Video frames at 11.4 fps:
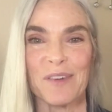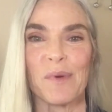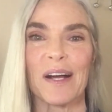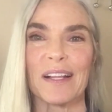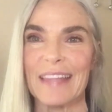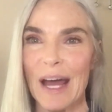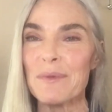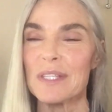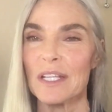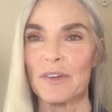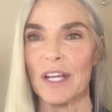Well, that was
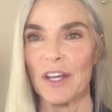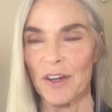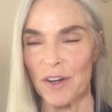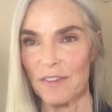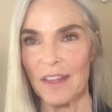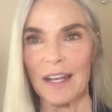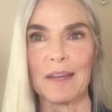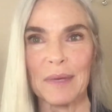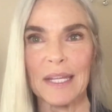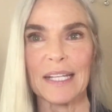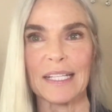the learning curve that I
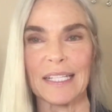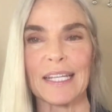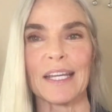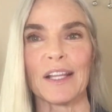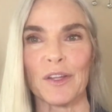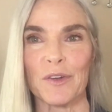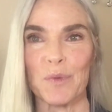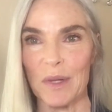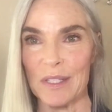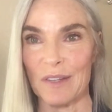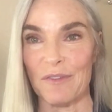immediately learned
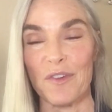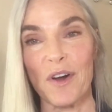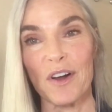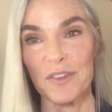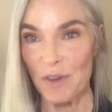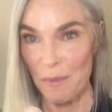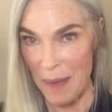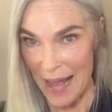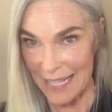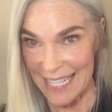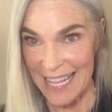once and for all. So I'm
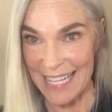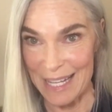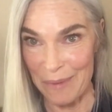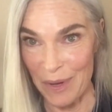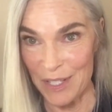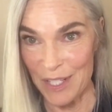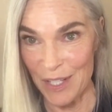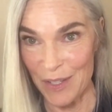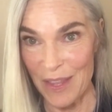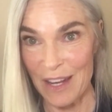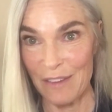passing that tip on to
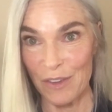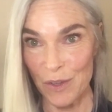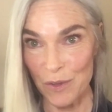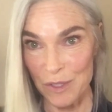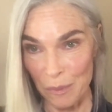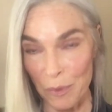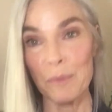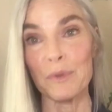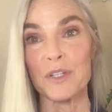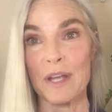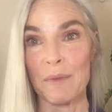you that if you use the
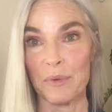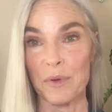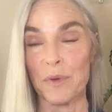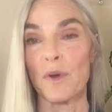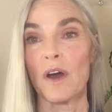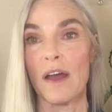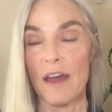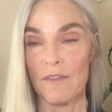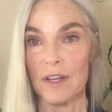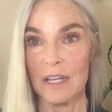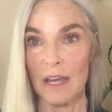purple shampoo
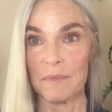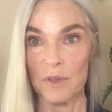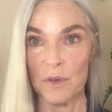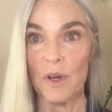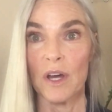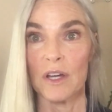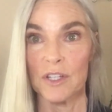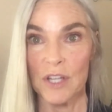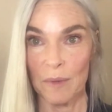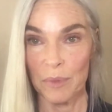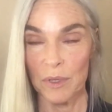every time you
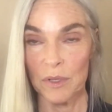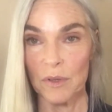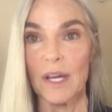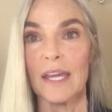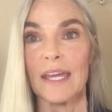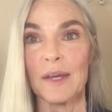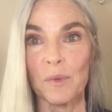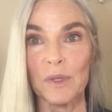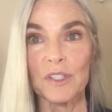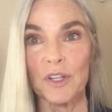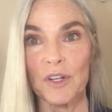shampoo, it
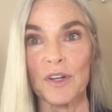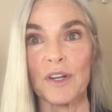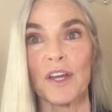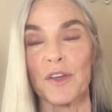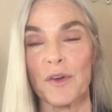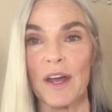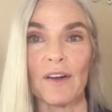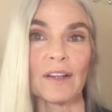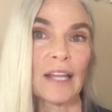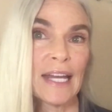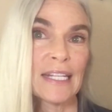will turn your hair a
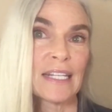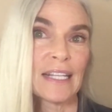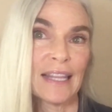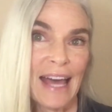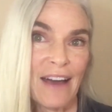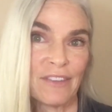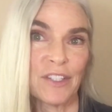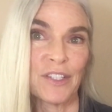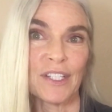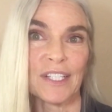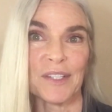light
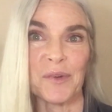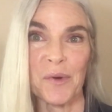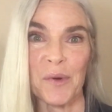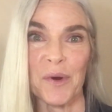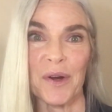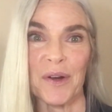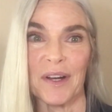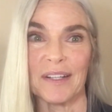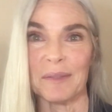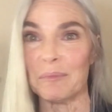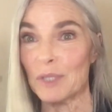lavender or
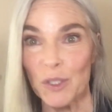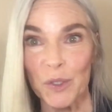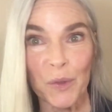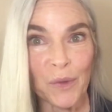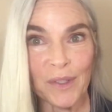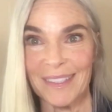blue